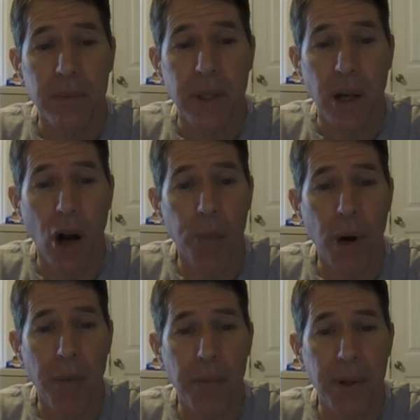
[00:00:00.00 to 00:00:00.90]
In all
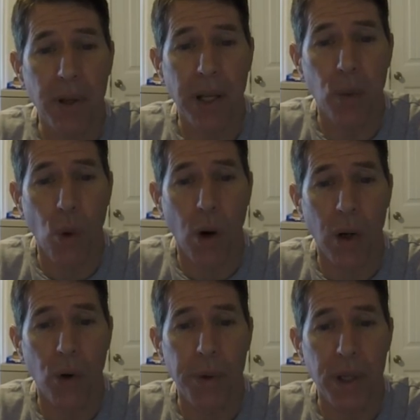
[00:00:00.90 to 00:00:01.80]
probability,
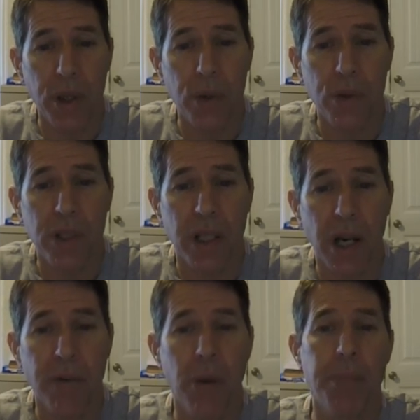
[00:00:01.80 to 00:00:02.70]
war will be used to
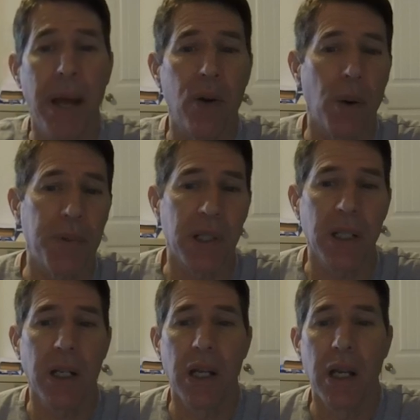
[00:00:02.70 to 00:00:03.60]
cover up
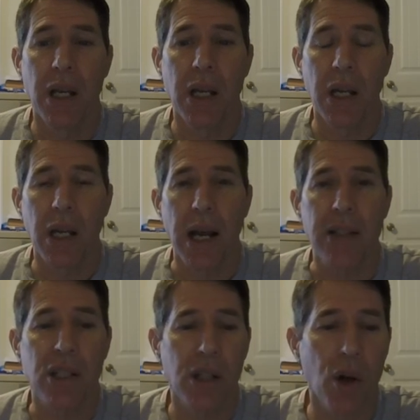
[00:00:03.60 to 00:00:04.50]
bankruptcy,
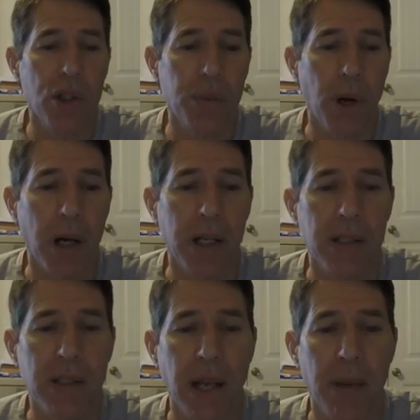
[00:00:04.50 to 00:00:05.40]
as closed
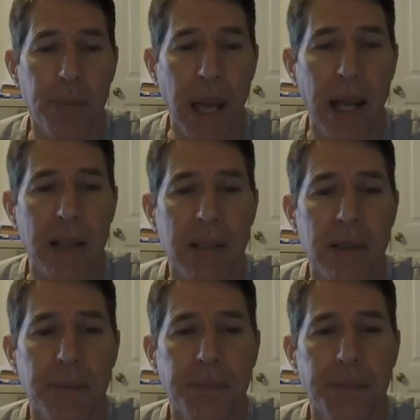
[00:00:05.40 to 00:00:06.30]
markets and banks
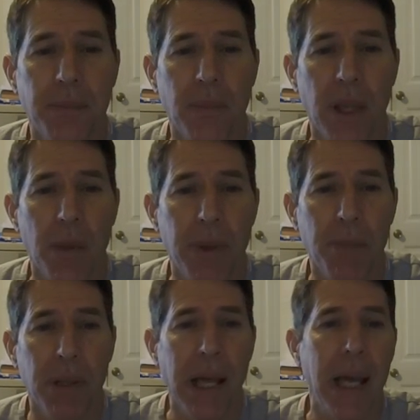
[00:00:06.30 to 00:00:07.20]
can be
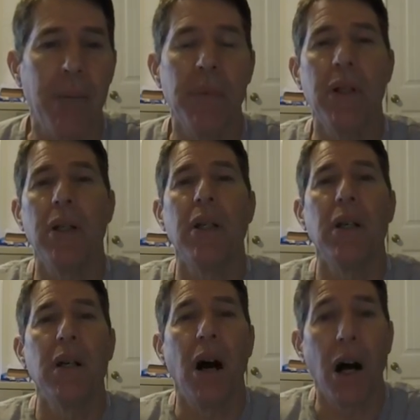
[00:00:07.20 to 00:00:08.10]
blamed
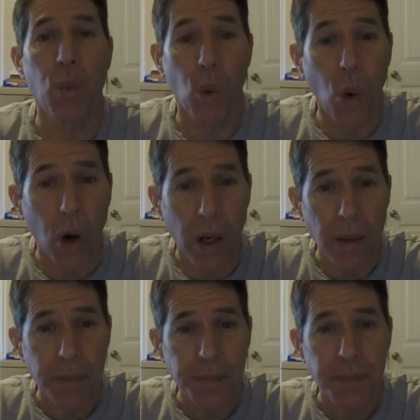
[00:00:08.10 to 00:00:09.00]
on war.
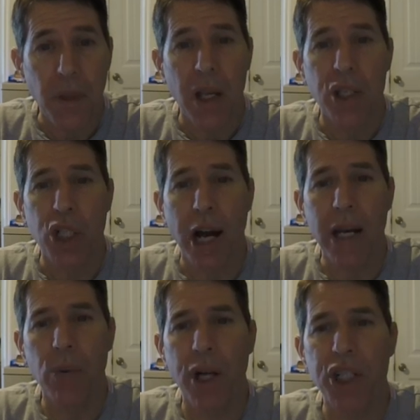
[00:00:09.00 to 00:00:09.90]

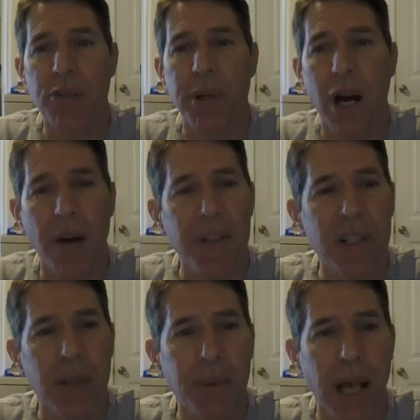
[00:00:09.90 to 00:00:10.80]
China and Russia have been
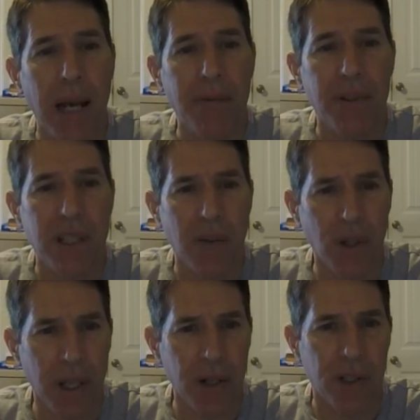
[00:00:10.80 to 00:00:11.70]
obviously planning for
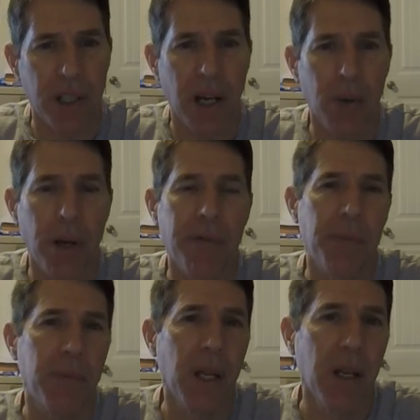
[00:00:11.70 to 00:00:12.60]
several years to cut away from